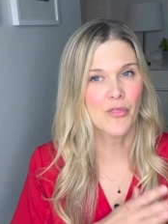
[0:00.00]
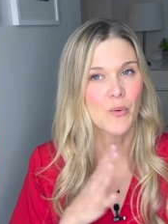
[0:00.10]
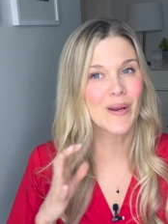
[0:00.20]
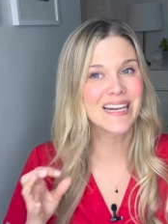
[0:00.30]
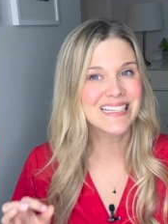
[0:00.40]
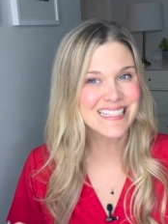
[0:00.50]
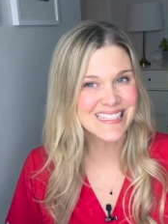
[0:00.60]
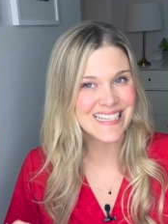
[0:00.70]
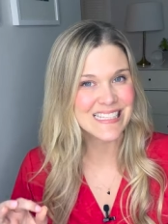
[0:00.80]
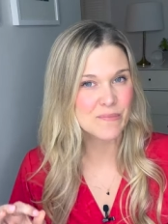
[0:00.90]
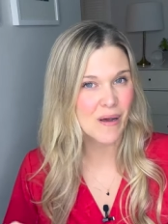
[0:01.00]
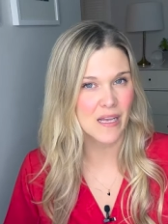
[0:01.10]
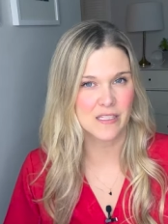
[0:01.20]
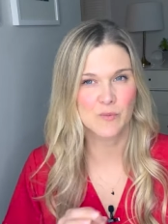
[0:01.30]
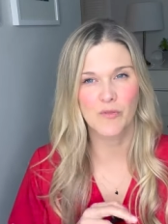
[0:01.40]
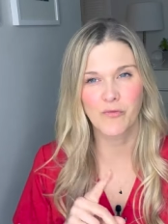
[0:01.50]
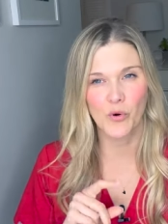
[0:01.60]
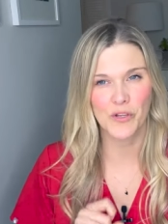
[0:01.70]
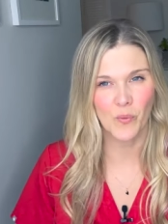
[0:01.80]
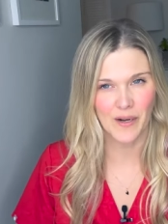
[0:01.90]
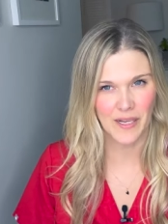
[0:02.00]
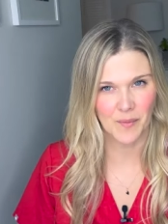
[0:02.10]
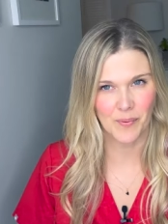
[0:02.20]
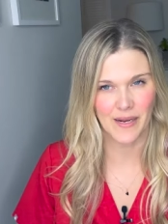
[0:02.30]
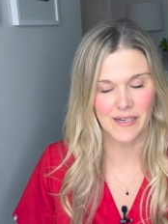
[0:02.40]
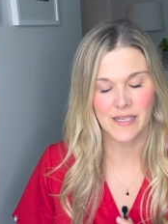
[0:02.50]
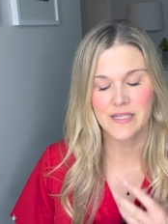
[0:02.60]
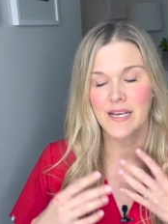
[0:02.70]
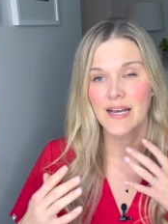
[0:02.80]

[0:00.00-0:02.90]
three to six months before you want to get pregnant.